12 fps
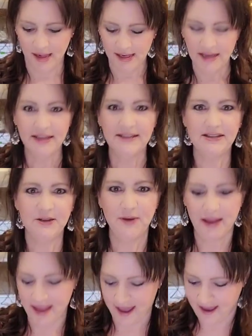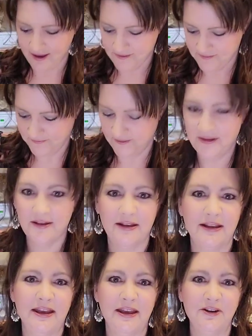So I have
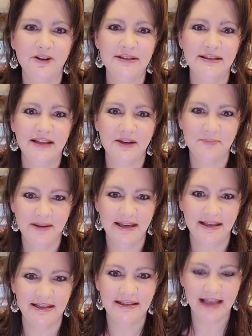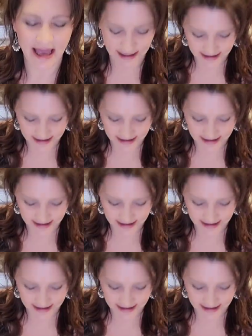carrots and peas added